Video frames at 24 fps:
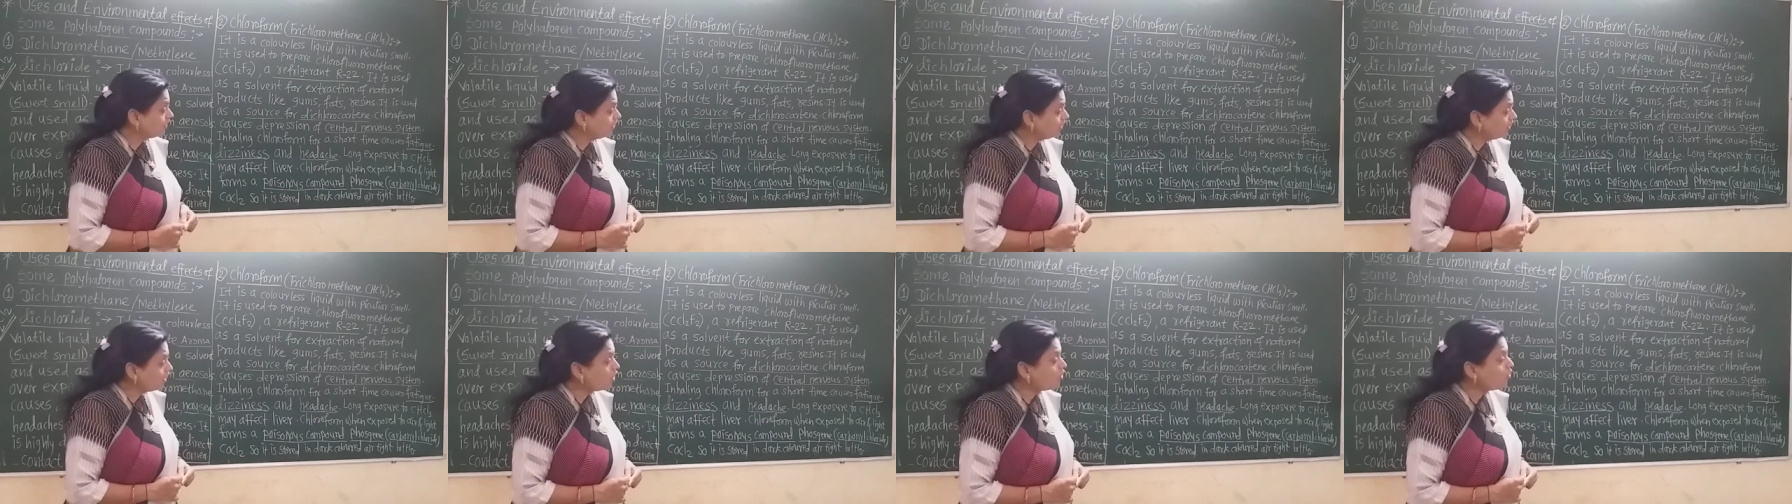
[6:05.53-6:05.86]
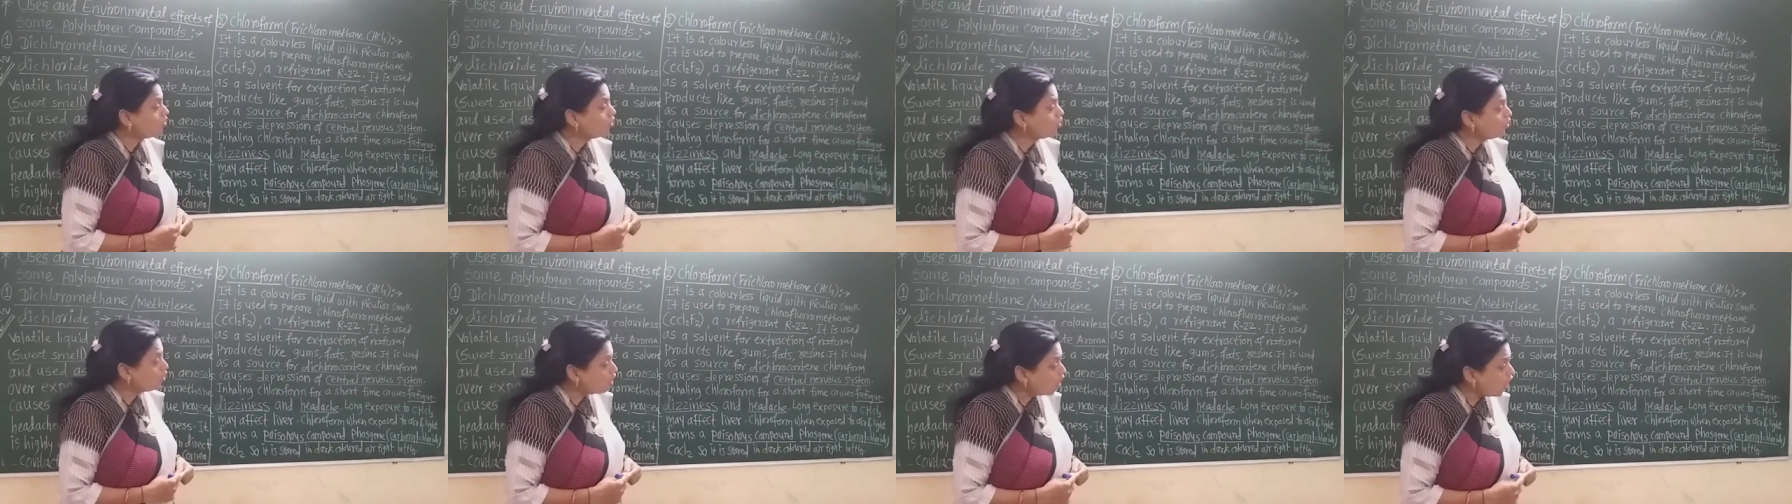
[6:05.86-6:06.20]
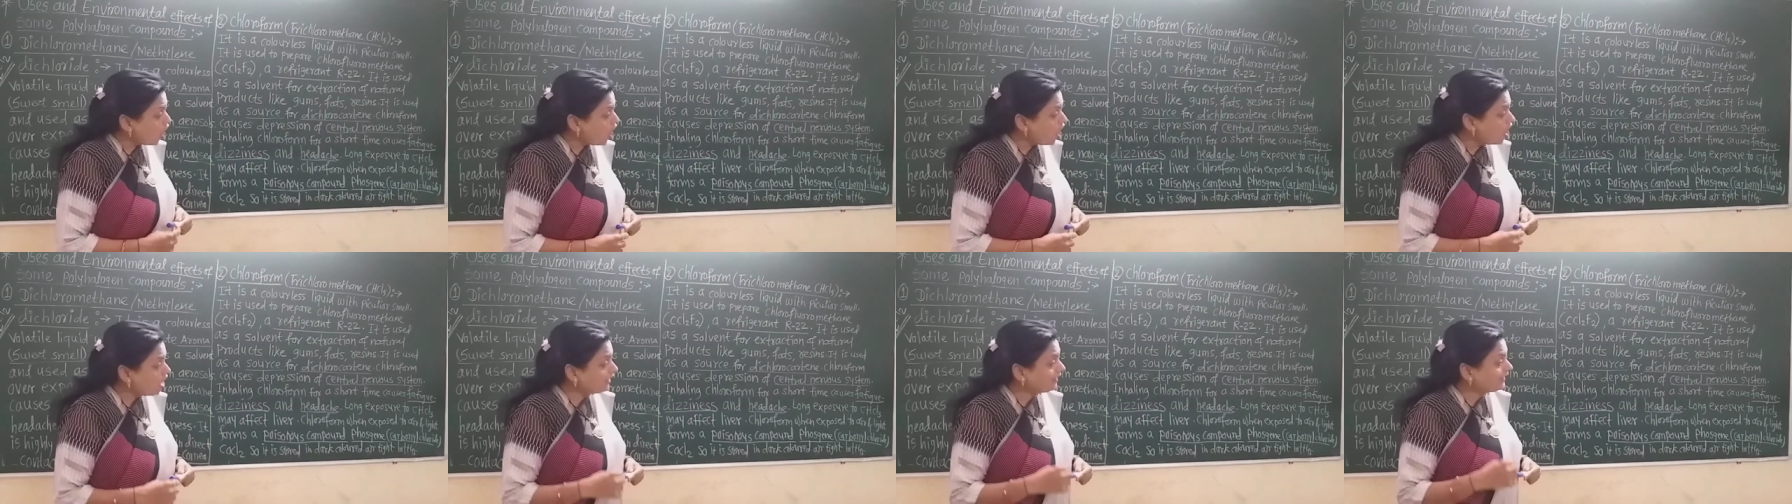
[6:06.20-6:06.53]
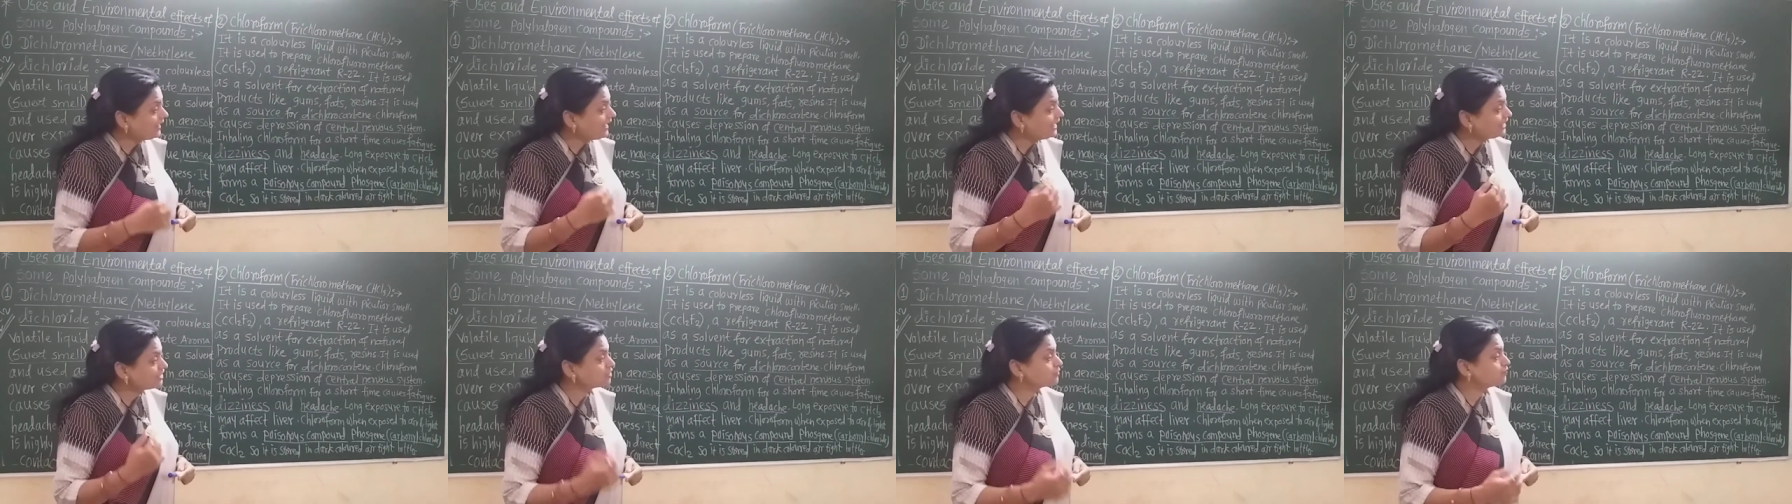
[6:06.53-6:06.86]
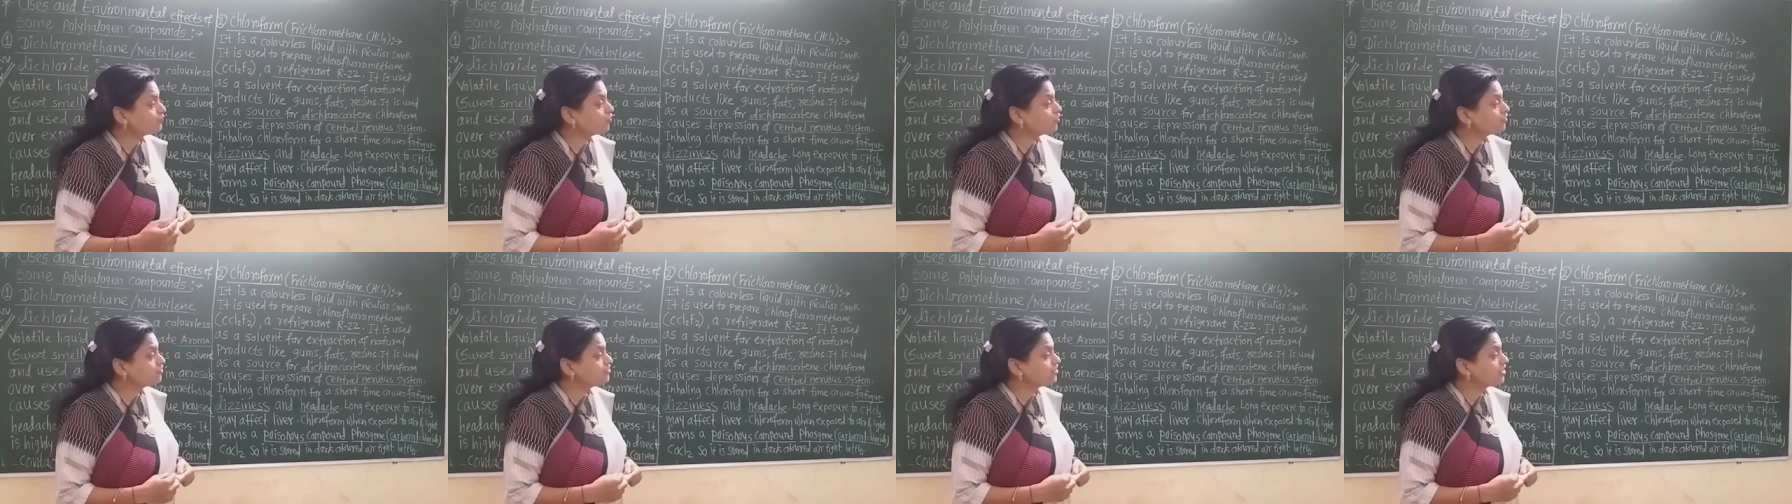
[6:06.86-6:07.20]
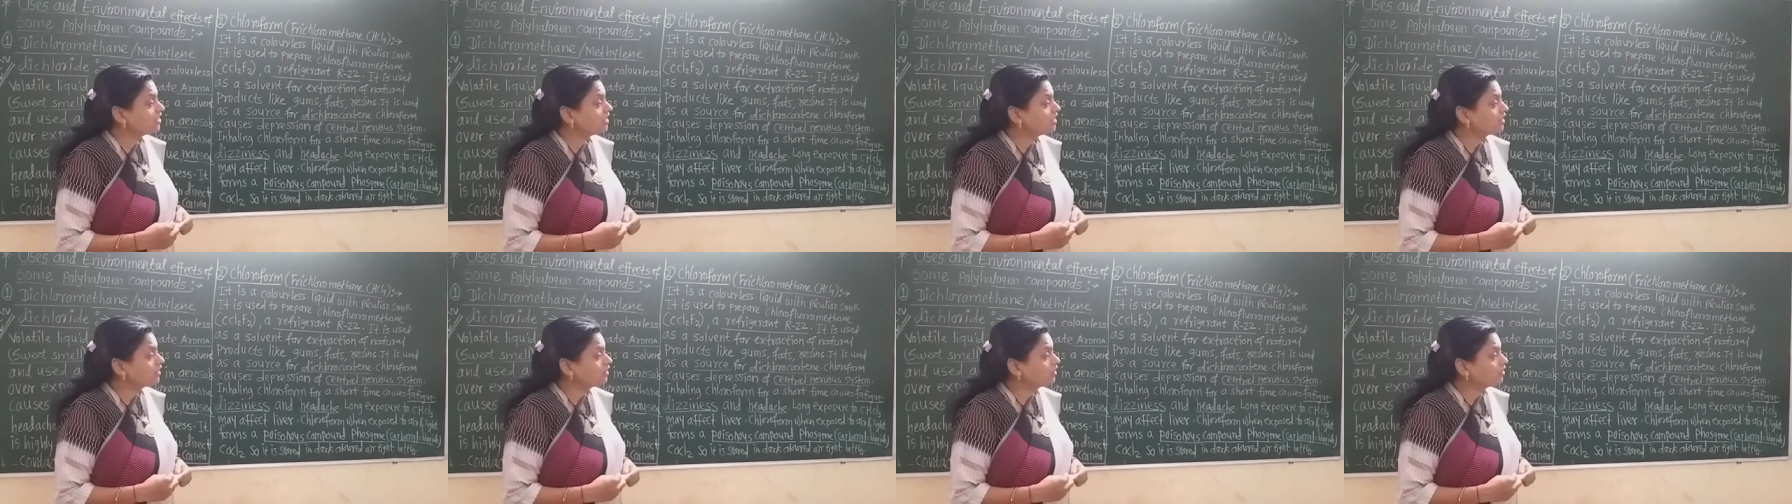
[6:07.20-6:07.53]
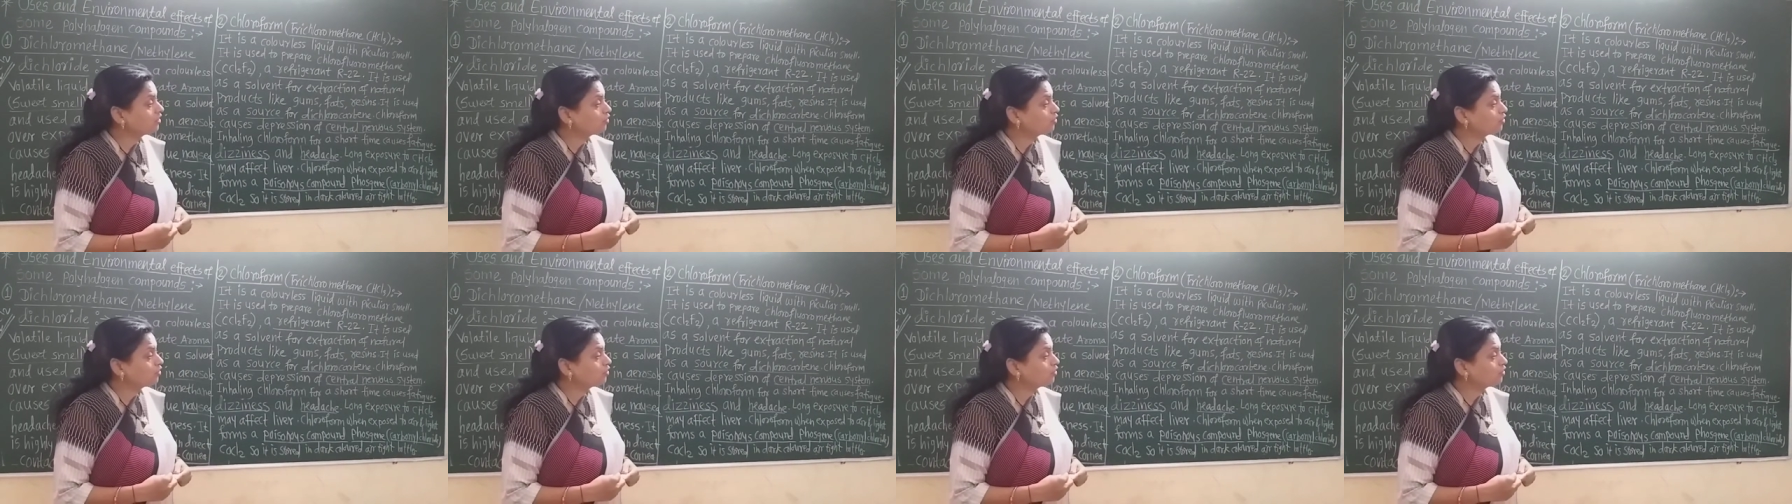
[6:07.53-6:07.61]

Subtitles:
Now, long exposure